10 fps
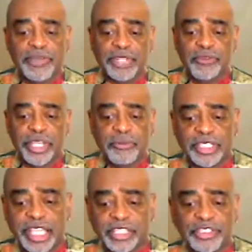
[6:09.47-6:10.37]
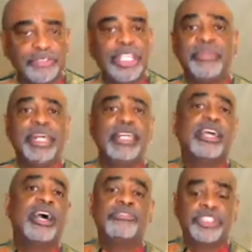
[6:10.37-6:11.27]
somebody who irritates you, somebody
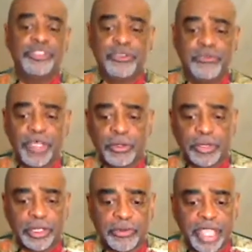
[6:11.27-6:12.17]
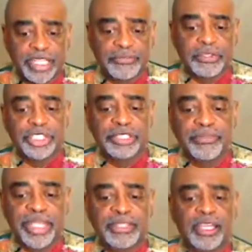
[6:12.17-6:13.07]
that causes you to feel regret that you
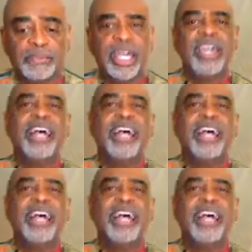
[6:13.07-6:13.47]
should meet them.